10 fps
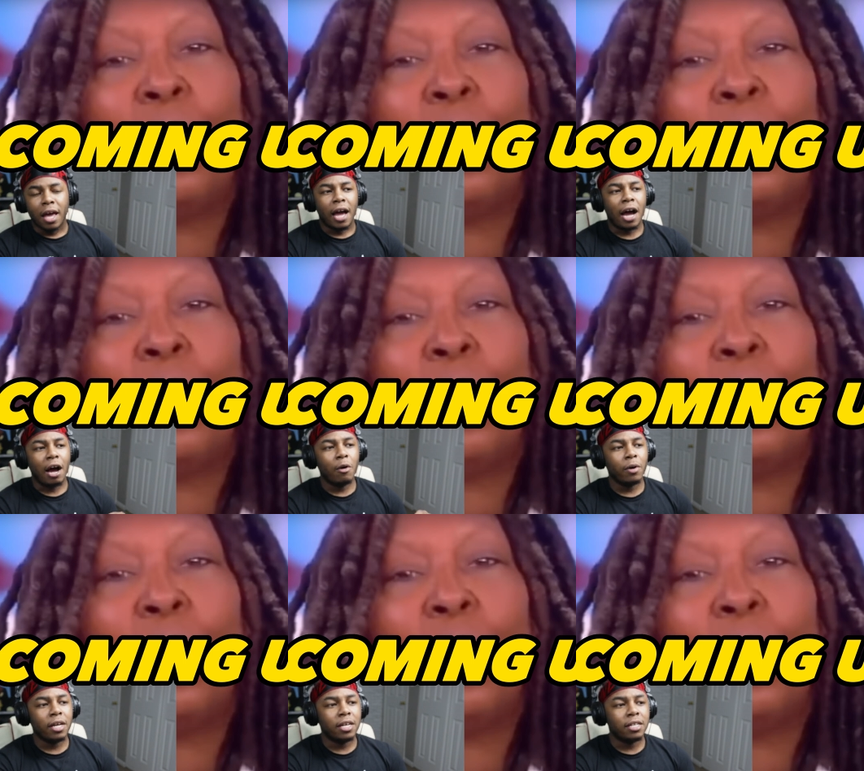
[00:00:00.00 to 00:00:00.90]
Speaker 1: How
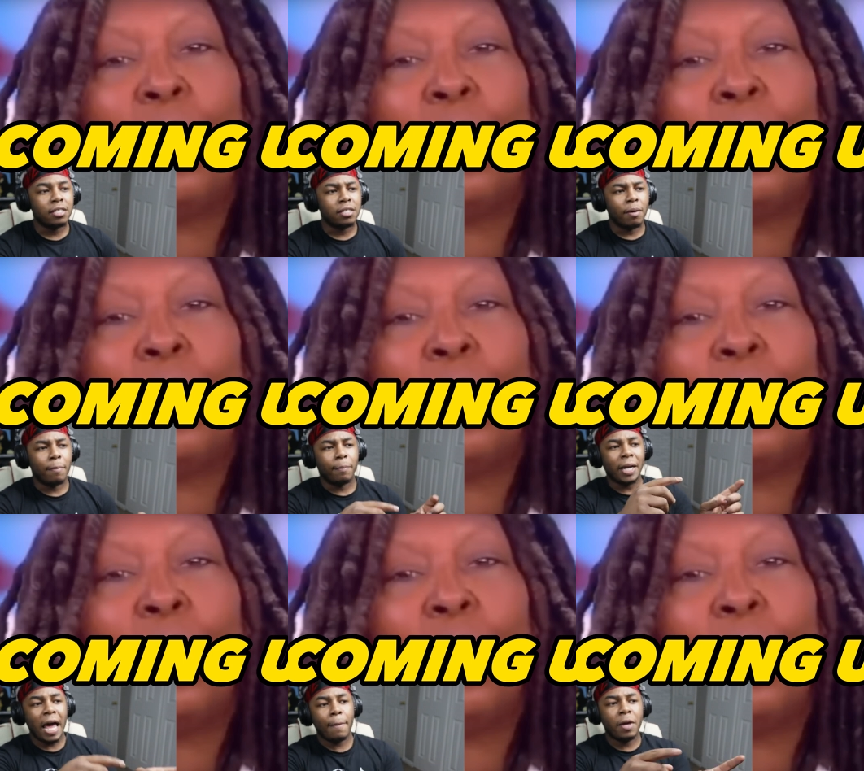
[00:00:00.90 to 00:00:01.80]
is
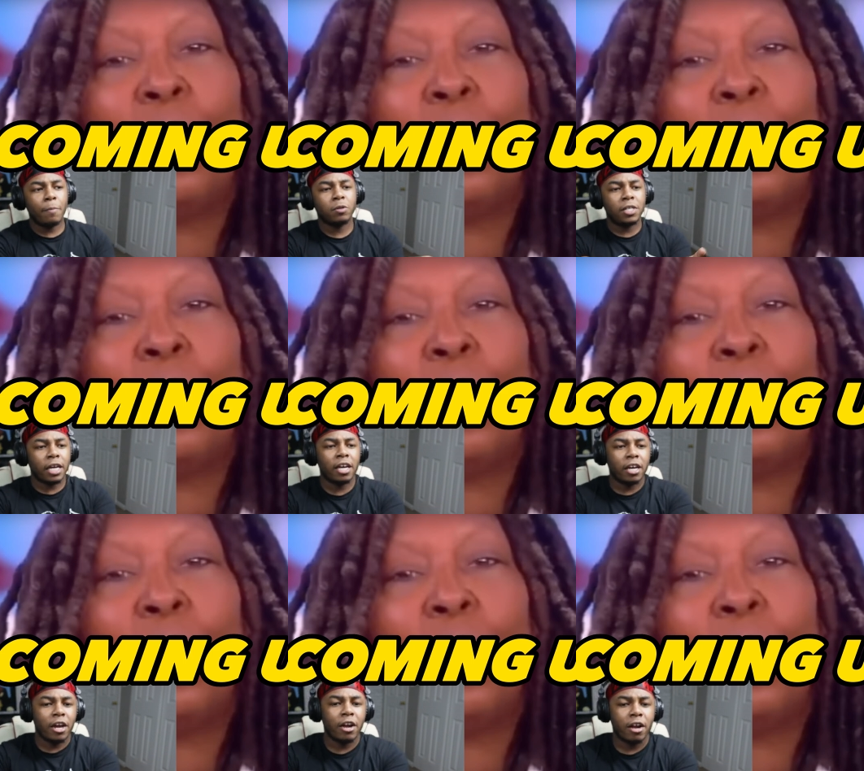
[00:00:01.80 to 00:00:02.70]
black people taking
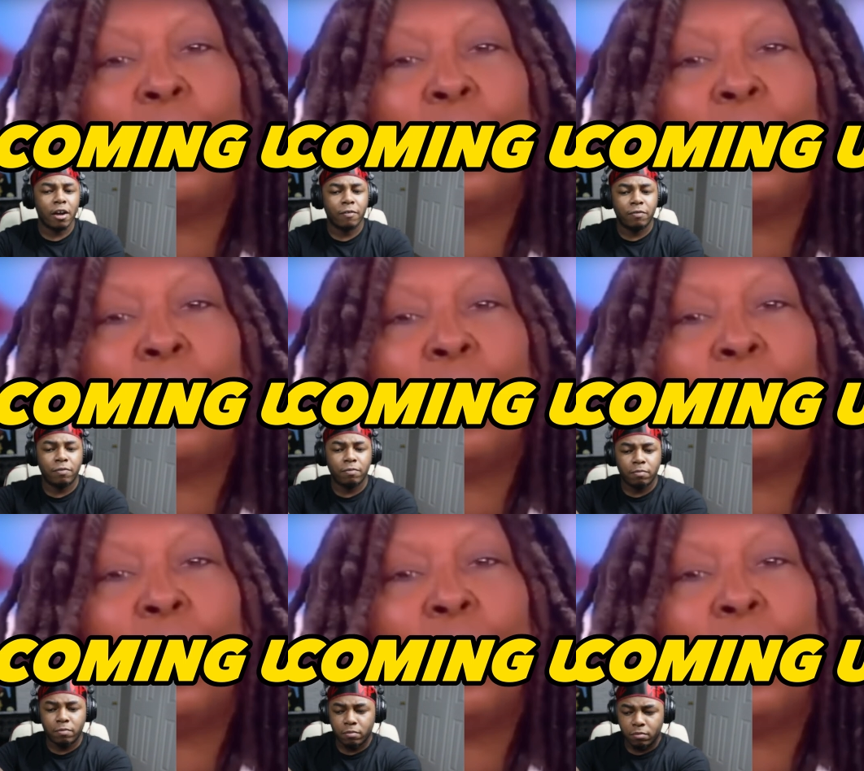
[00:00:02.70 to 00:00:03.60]
care
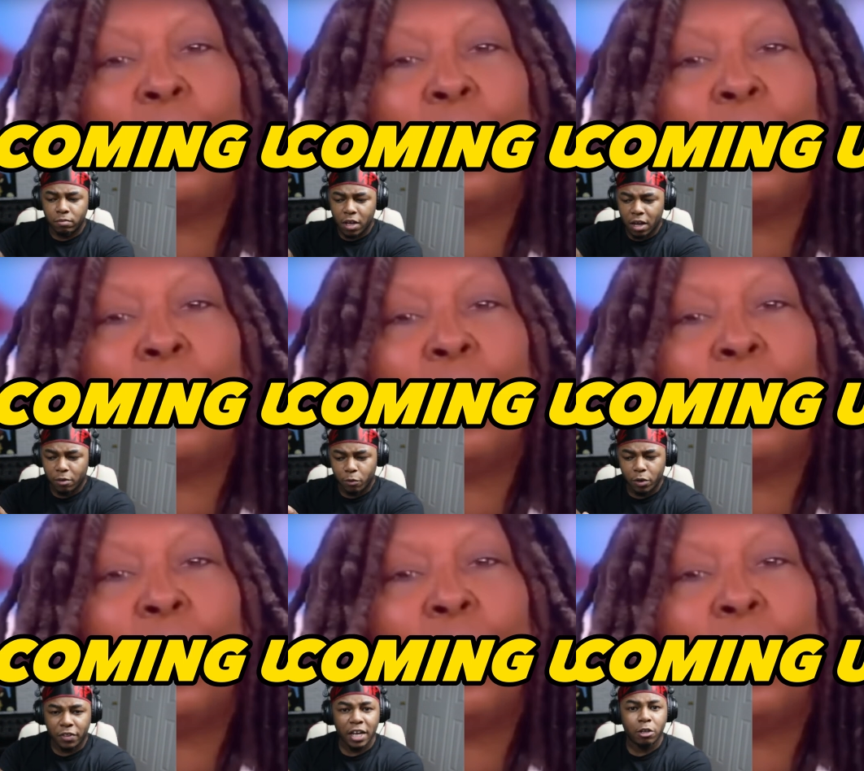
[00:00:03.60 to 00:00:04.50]
of
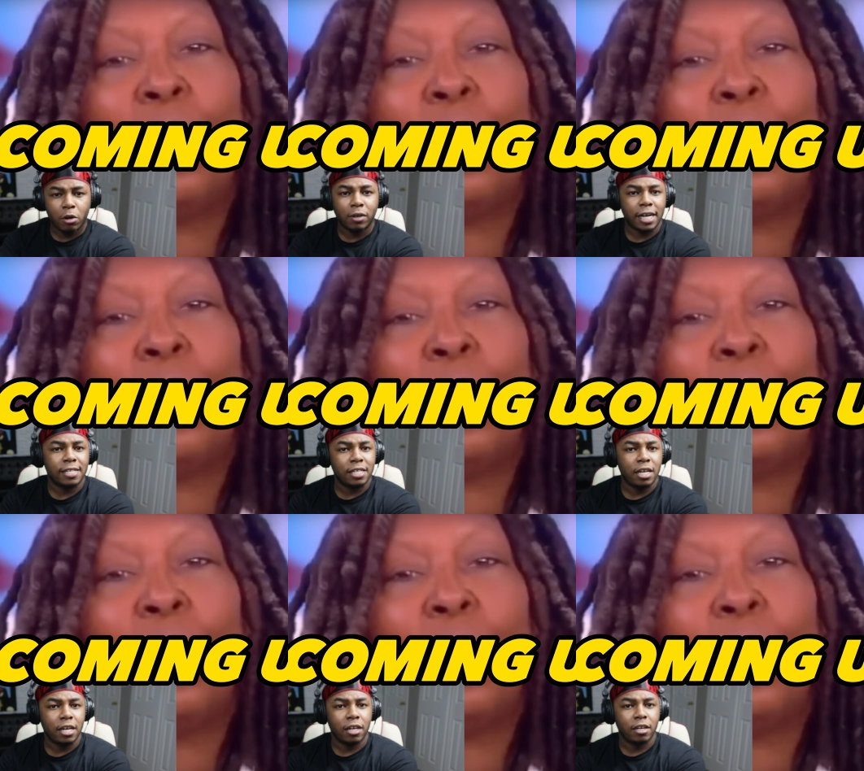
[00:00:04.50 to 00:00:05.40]
what they don't like
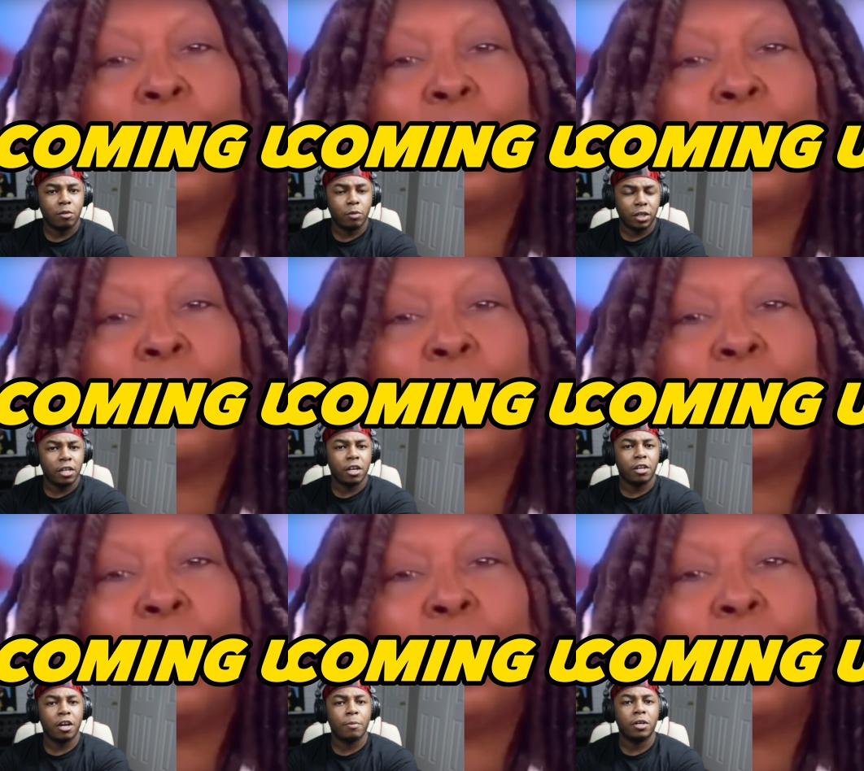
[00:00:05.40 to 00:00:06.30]
seeing within their
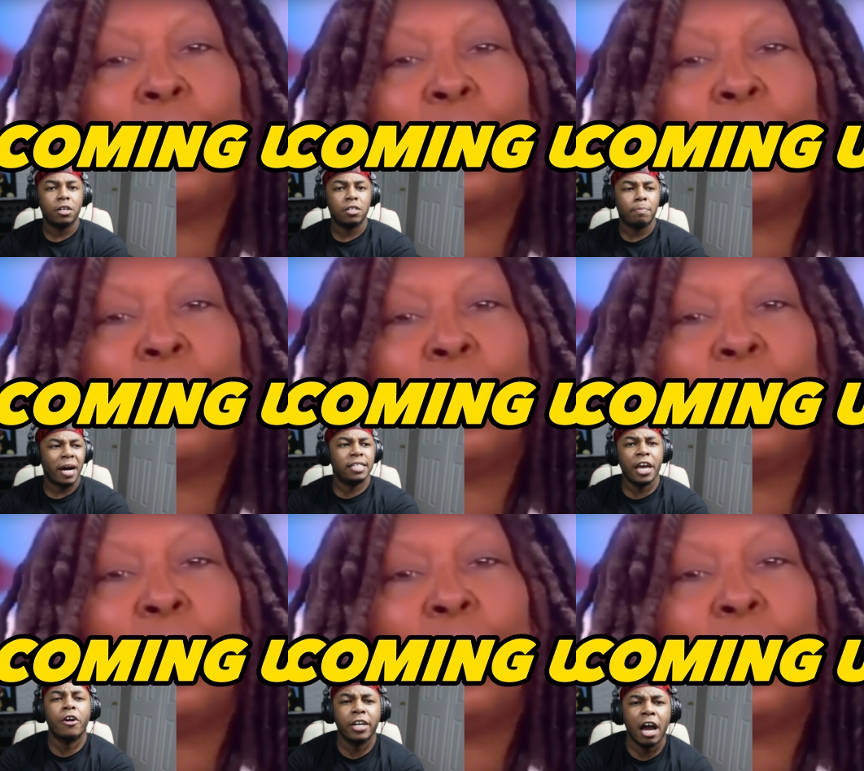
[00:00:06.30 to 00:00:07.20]
neighborhoods by
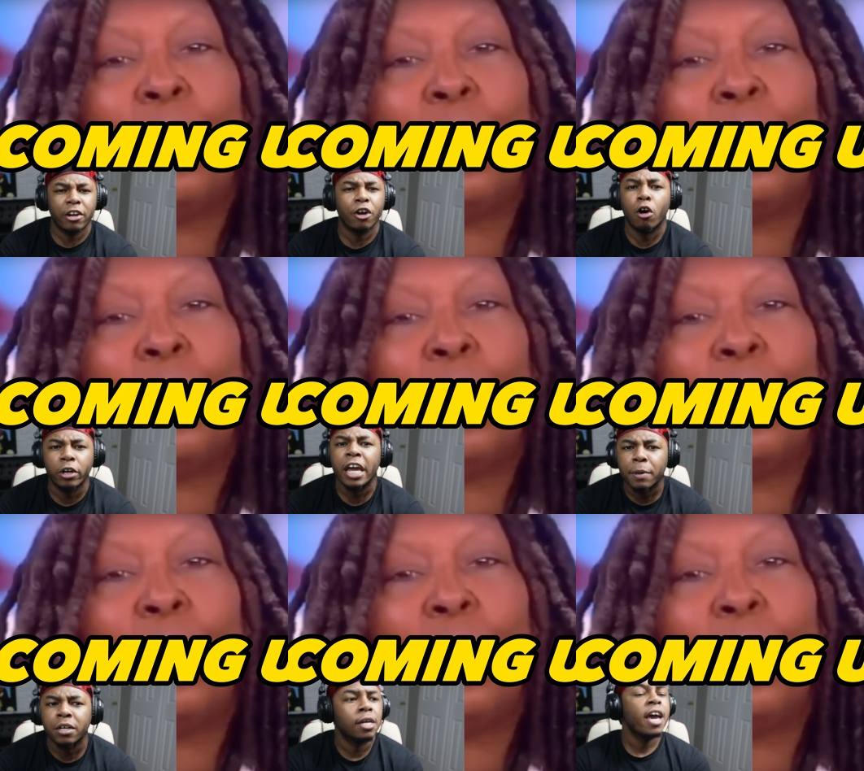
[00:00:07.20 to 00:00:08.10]
tearing down their own
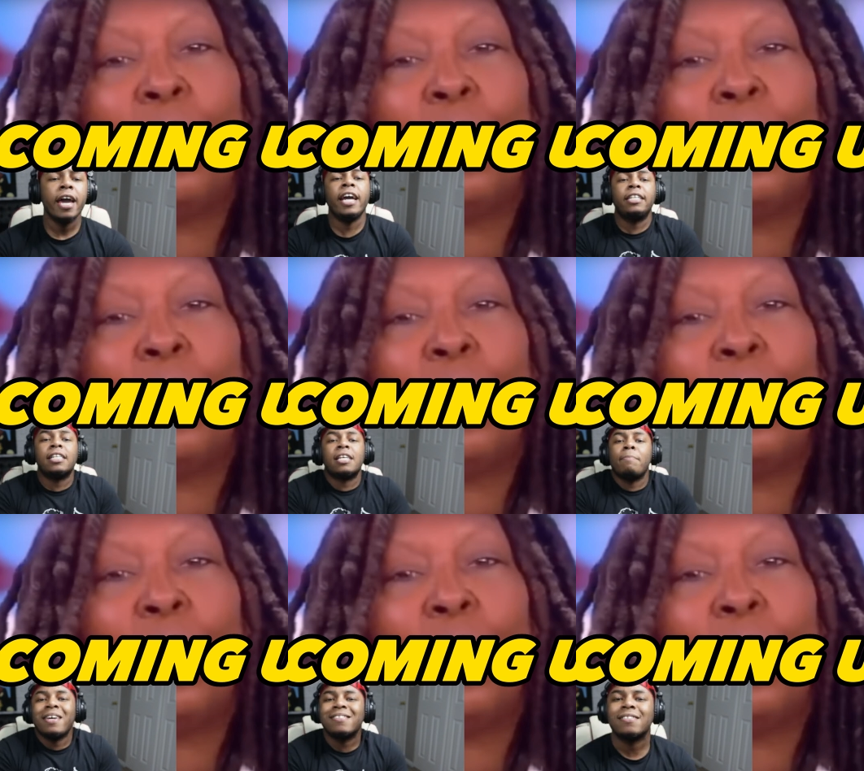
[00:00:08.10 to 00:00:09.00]
neighborhood? It
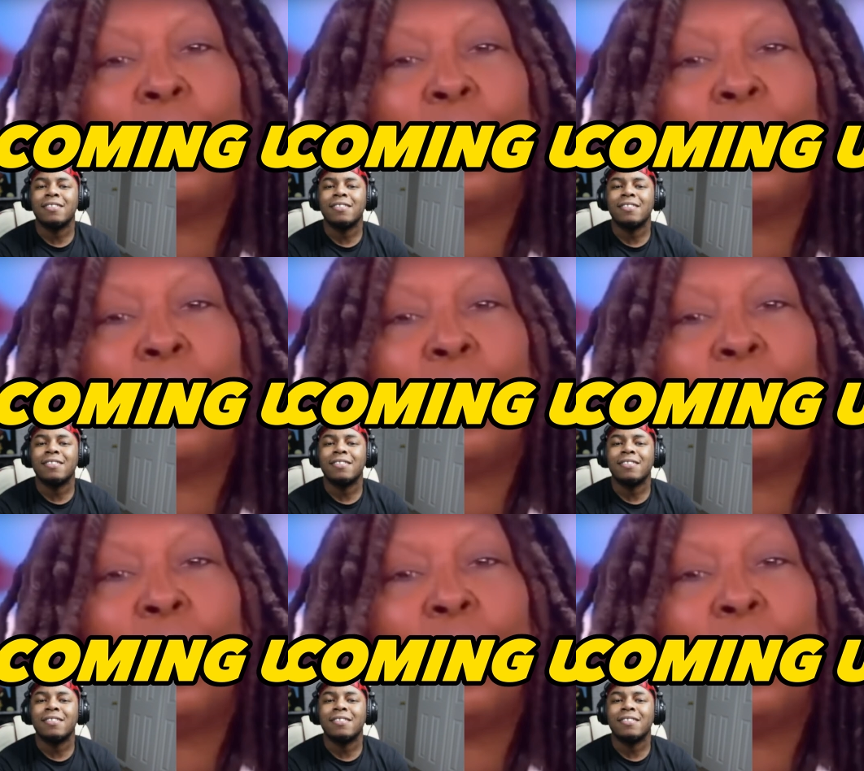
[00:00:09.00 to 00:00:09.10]
doesn't make